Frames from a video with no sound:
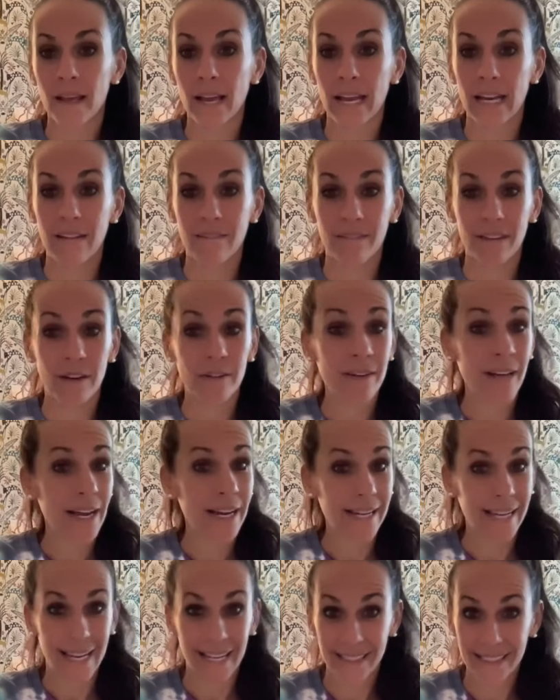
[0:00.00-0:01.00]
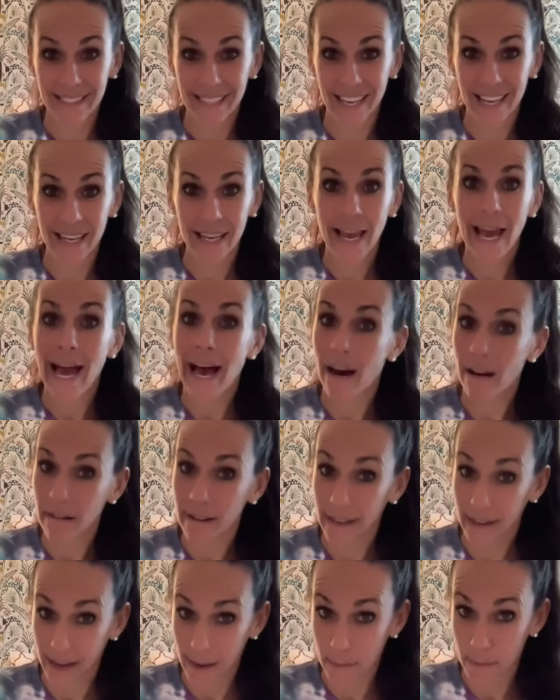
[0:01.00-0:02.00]
And if they're not asking, how
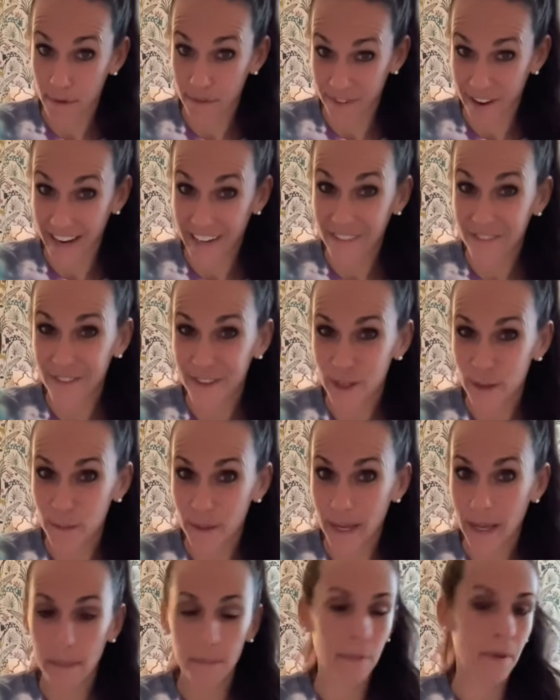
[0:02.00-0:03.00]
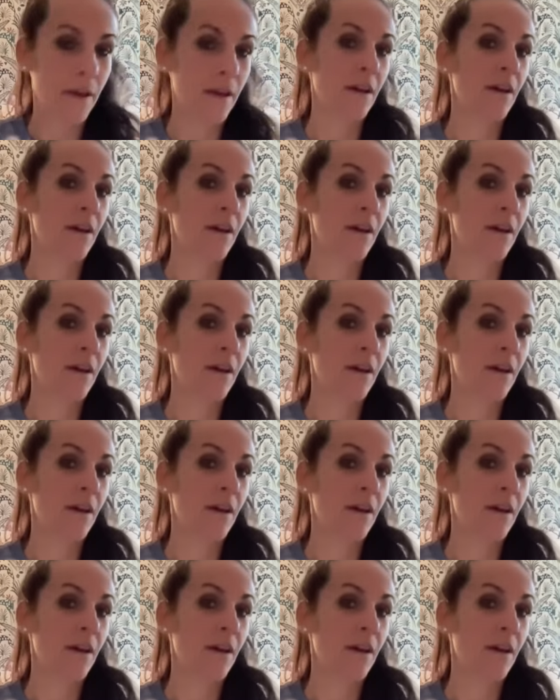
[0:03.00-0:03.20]
can I provide for you, babe?